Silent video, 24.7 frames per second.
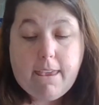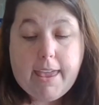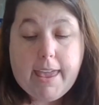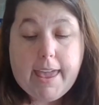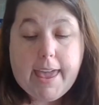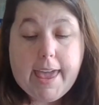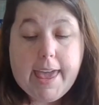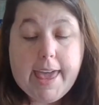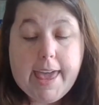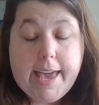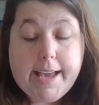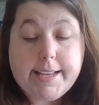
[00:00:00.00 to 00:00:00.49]

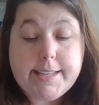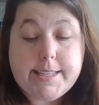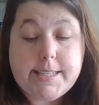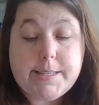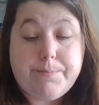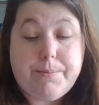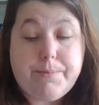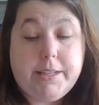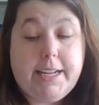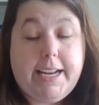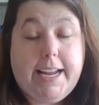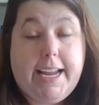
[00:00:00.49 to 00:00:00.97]

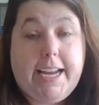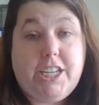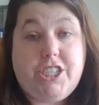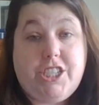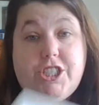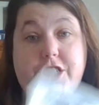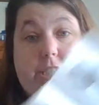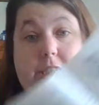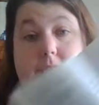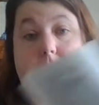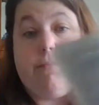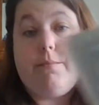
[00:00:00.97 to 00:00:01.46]

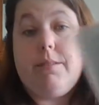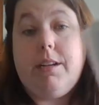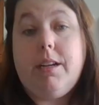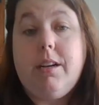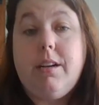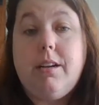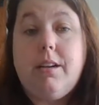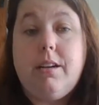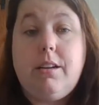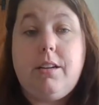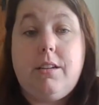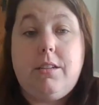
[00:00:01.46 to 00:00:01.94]
Explanation.
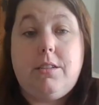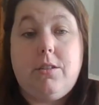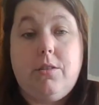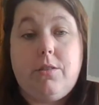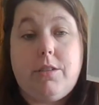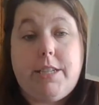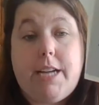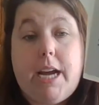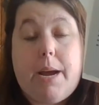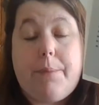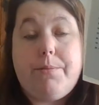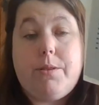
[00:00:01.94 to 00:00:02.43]
So
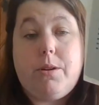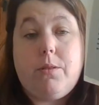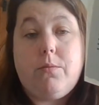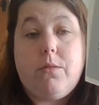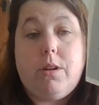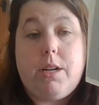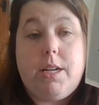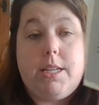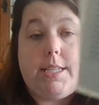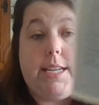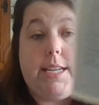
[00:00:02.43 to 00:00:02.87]
chapter 1 is